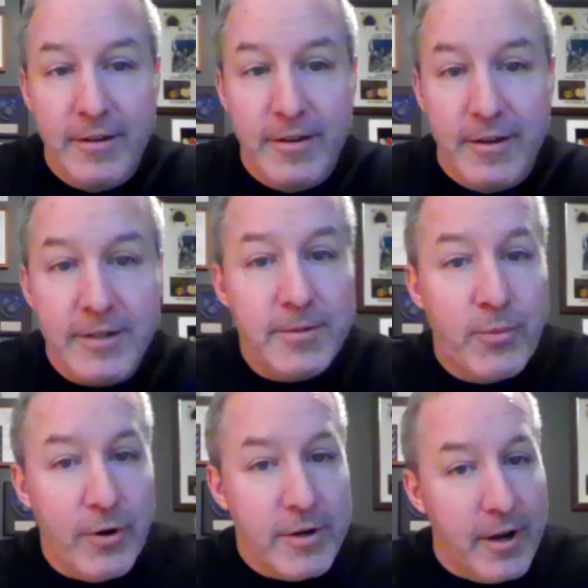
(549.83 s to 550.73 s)
It's
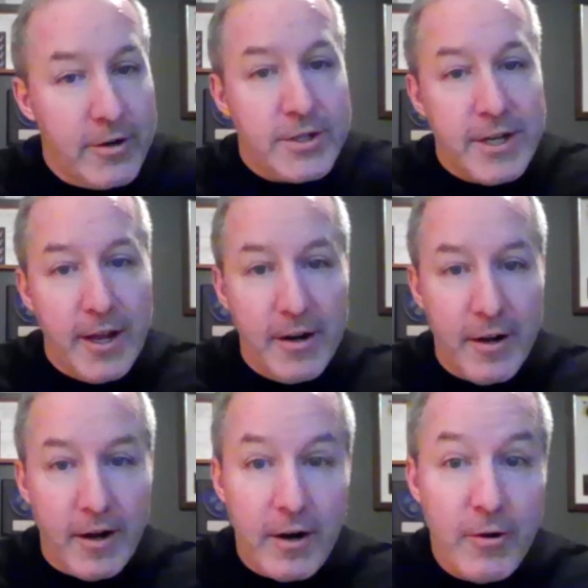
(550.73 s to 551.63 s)
important to understand
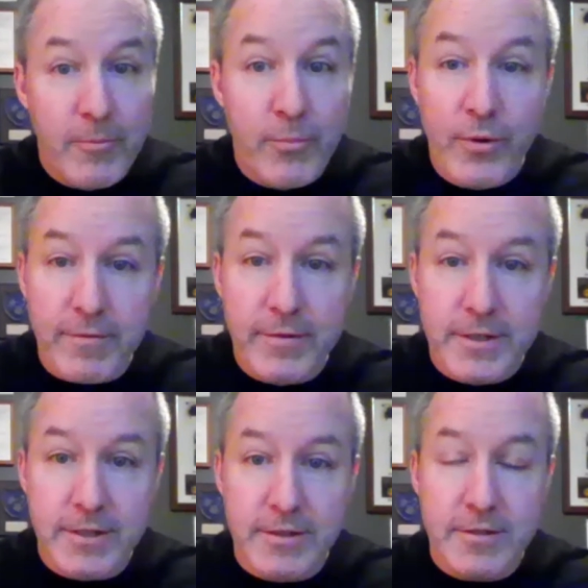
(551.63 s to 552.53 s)
our own
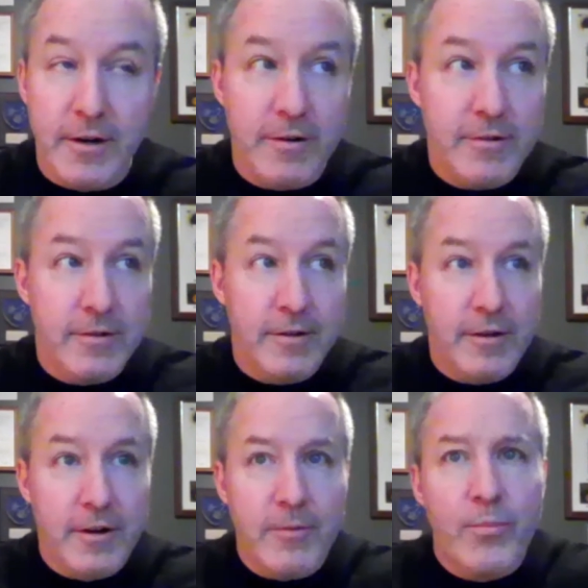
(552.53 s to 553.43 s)
preferences, our
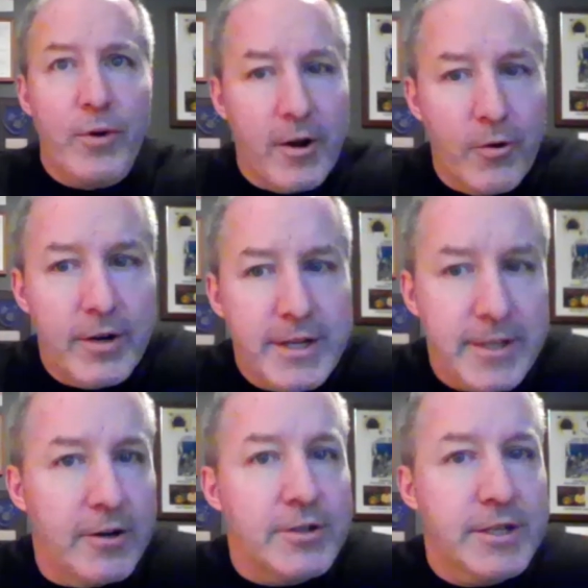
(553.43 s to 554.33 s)
priorities and
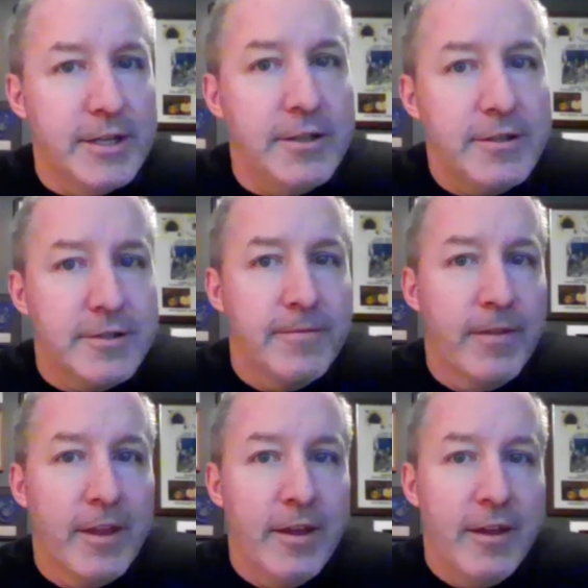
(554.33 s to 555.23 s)
our skills,
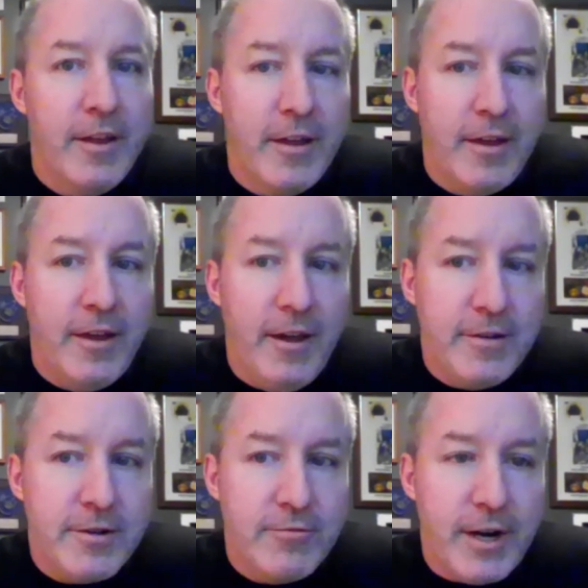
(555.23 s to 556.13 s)
and
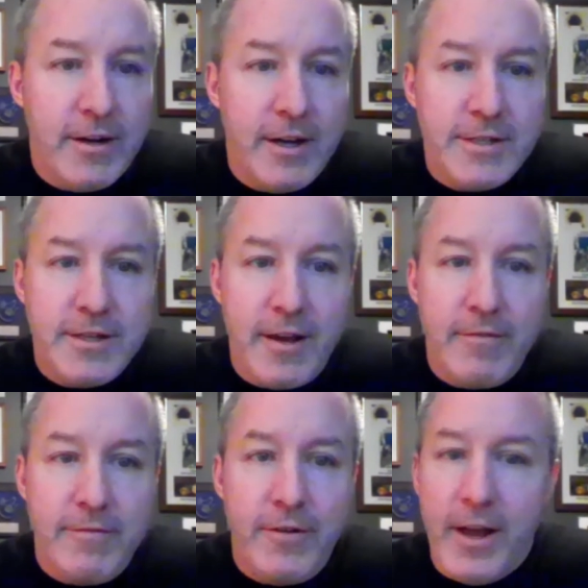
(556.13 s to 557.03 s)
to recognize that
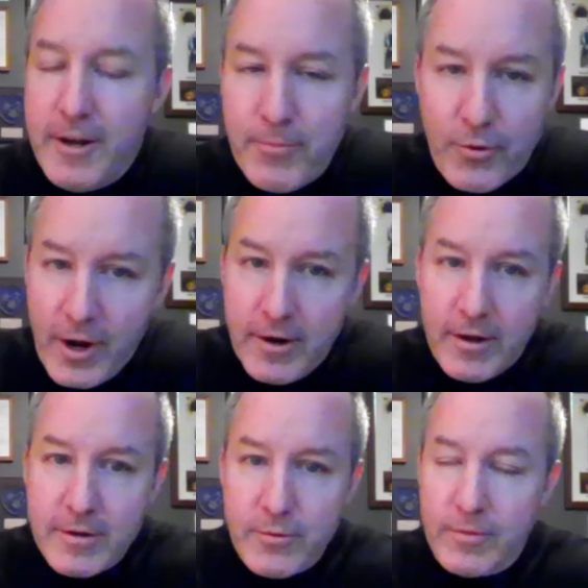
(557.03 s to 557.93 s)
for any
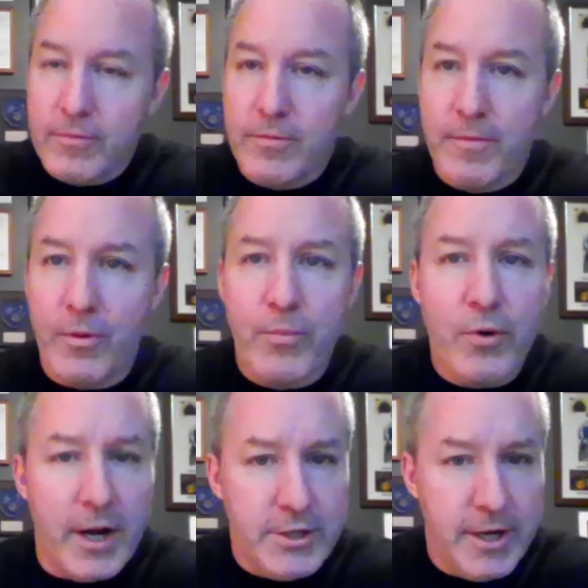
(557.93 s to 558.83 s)
product or
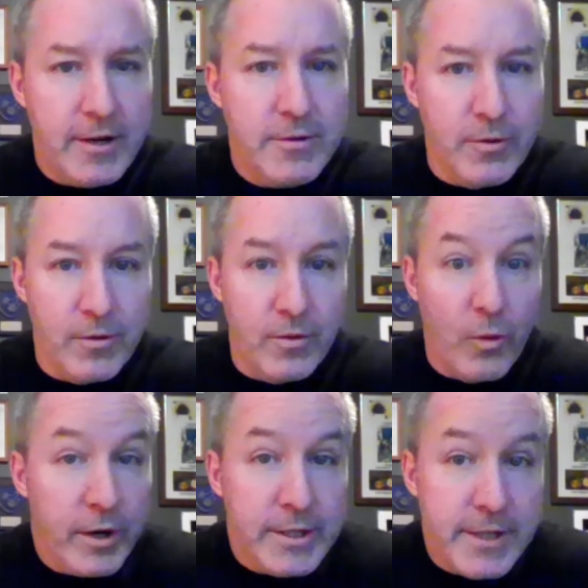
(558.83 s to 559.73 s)
project or
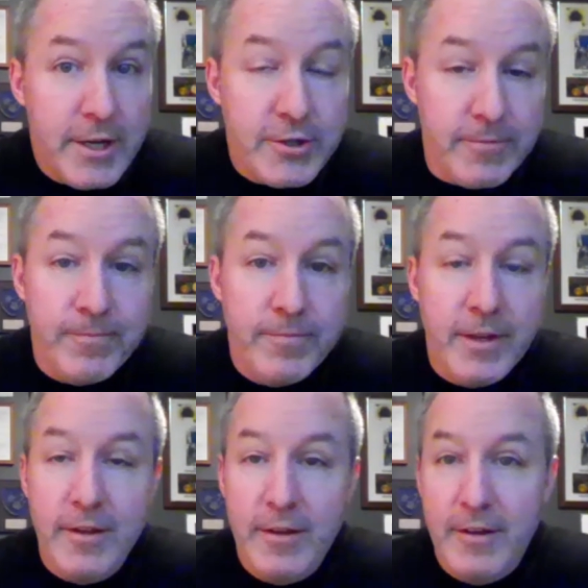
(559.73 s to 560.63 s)
organization,
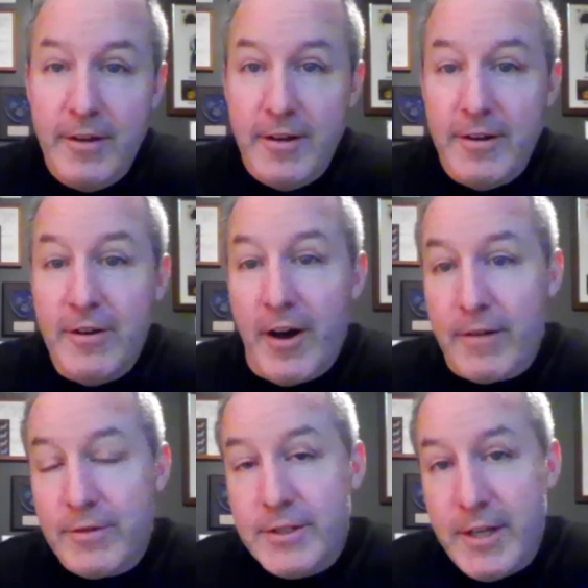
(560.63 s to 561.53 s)

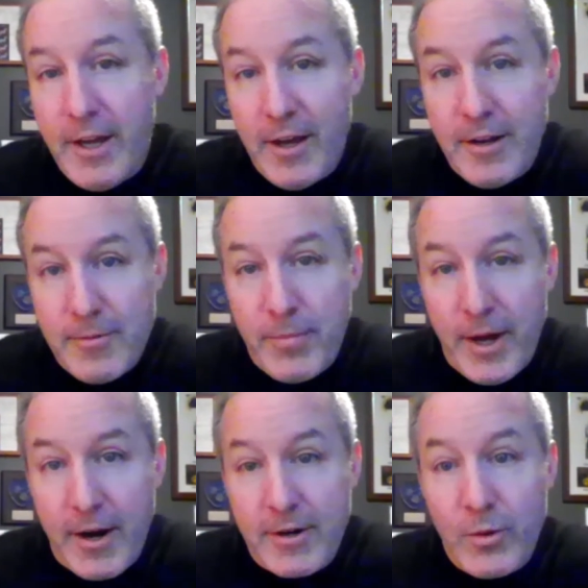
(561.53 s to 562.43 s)
novelty and
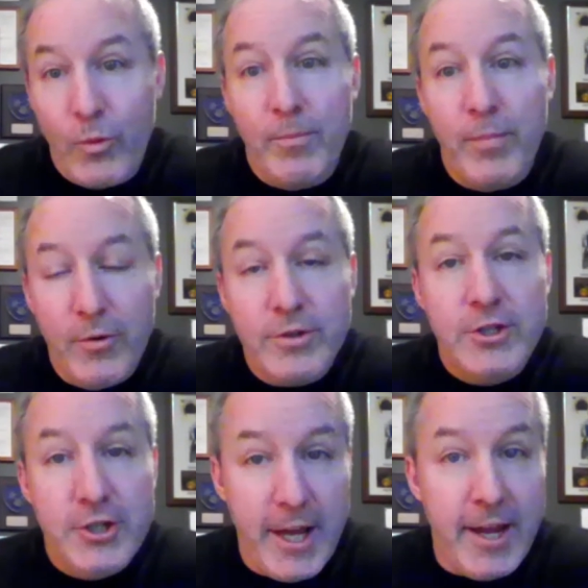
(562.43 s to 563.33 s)
impact will both
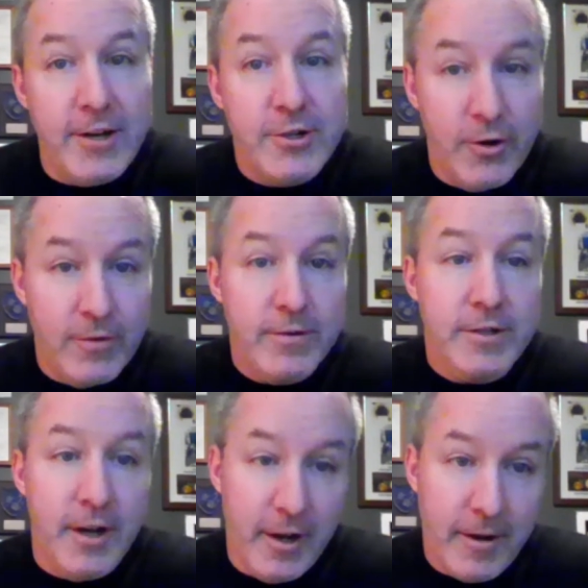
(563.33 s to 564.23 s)
change over
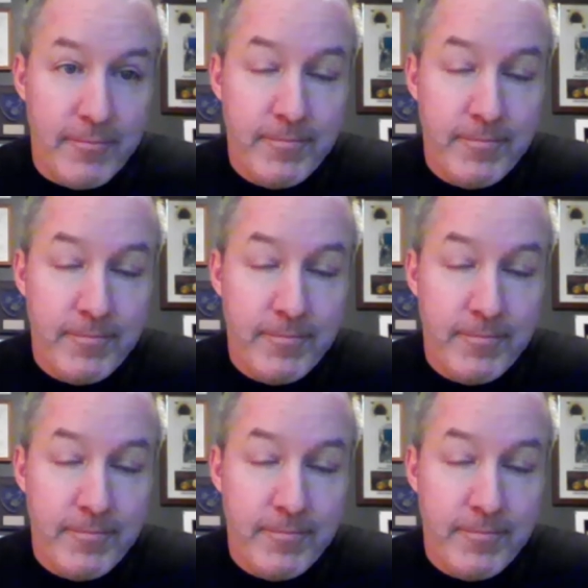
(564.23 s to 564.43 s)
time.